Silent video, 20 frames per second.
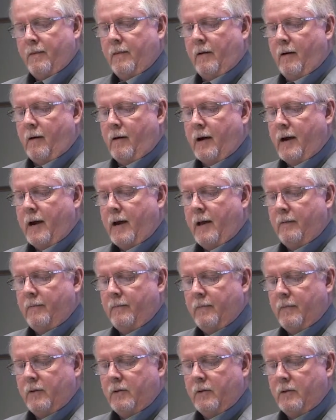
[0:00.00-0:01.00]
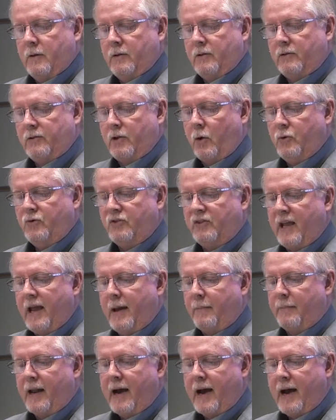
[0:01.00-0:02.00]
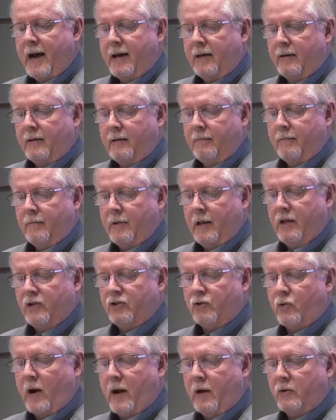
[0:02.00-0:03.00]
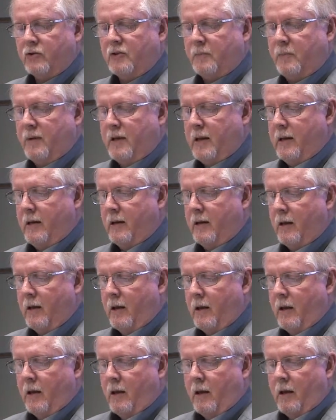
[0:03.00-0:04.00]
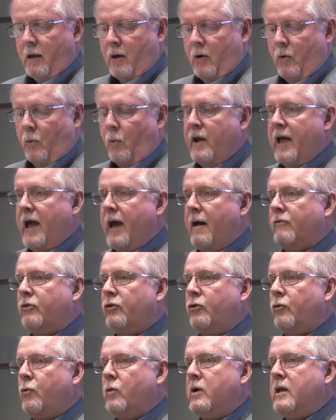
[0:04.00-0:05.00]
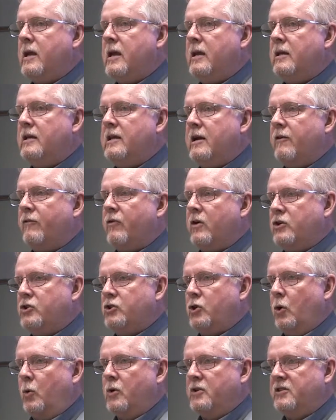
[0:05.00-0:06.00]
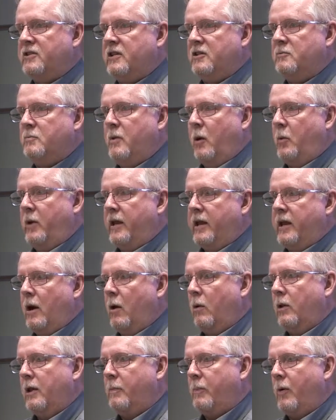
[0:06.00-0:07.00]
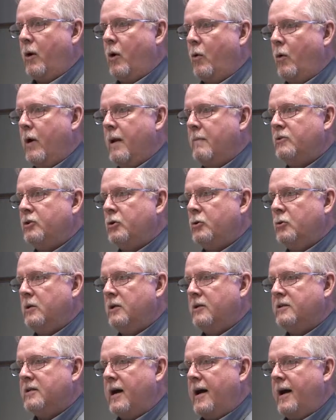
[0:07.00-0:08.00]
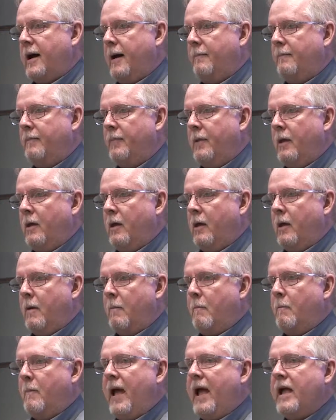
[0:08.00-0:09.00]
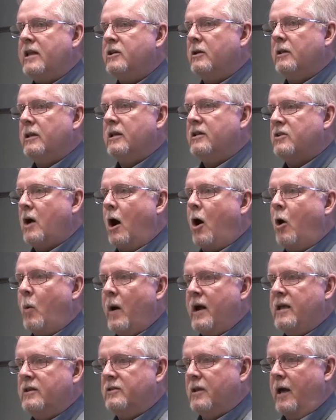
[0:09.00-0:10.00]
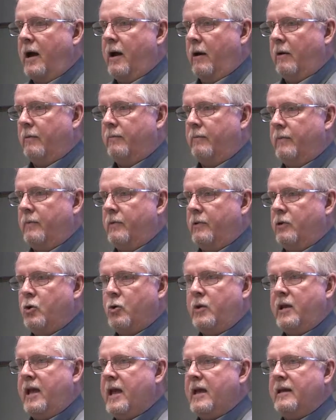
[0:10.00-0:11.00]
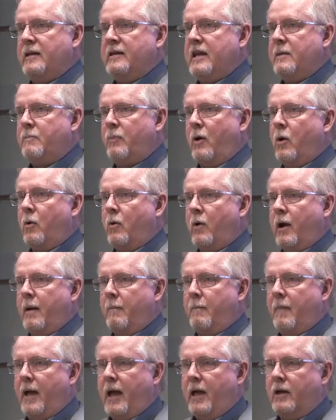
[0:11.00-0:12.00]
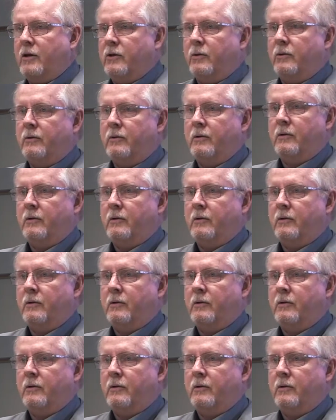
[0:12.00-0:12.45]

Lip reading: All right. So step 9 is ground speed. We have 3 different choices, but we can only program 2 at a time. Manual is always there. You can't deprogram manual.